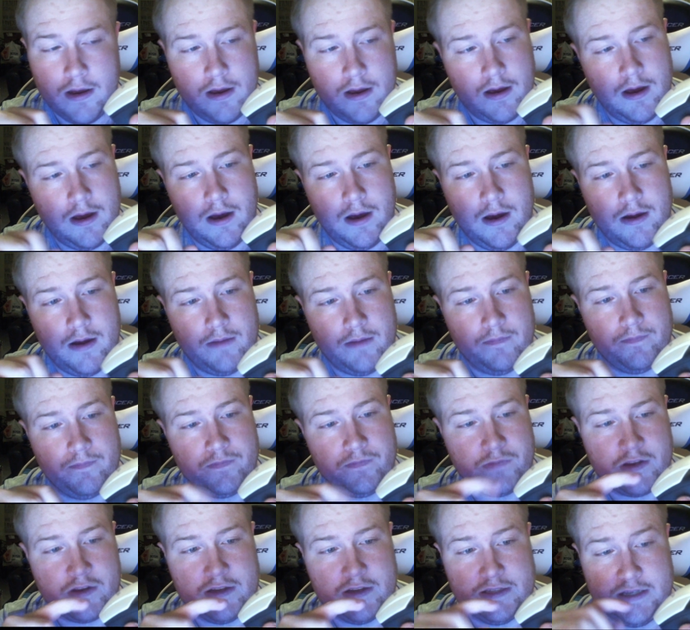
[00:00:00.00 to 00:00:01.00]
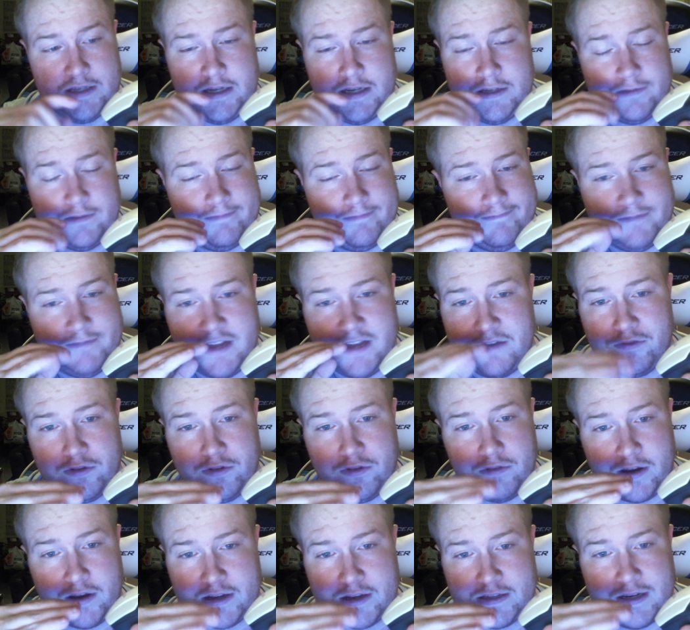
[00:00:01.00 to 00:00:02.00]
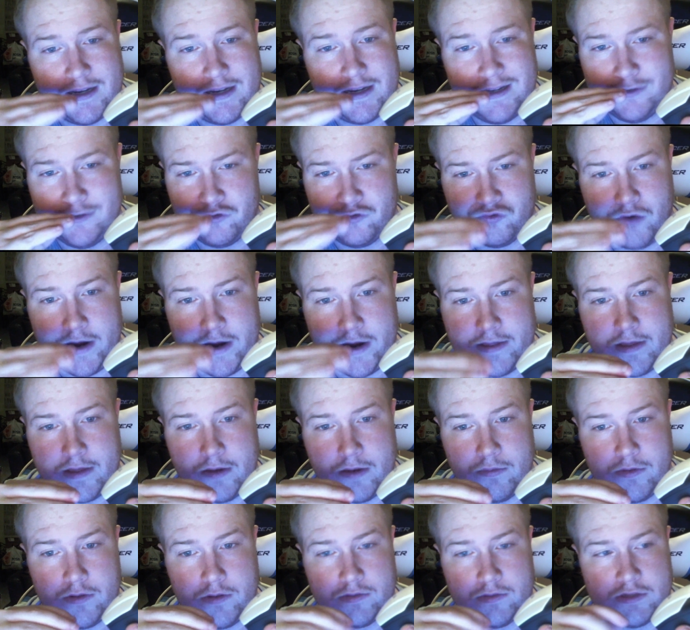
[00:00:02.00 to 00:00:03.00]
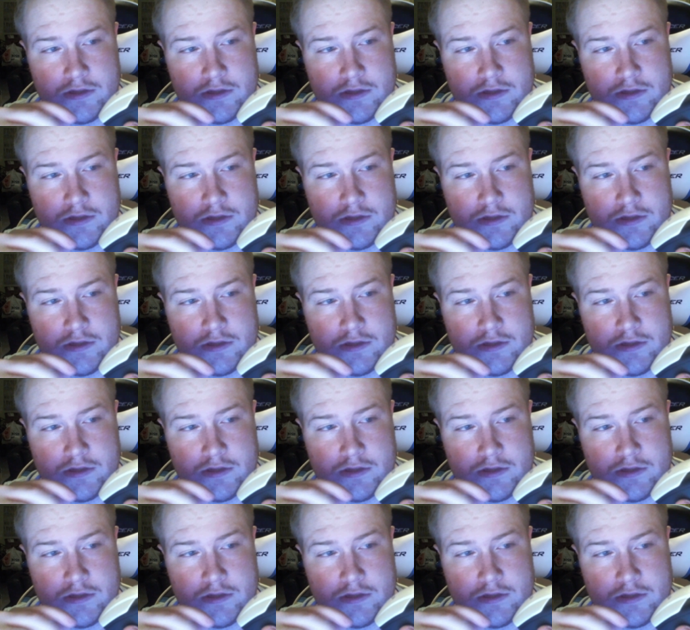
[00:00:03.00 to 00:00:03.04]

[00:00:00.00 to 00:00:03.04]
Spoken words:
because it is definitely, like I said, it is right there with those.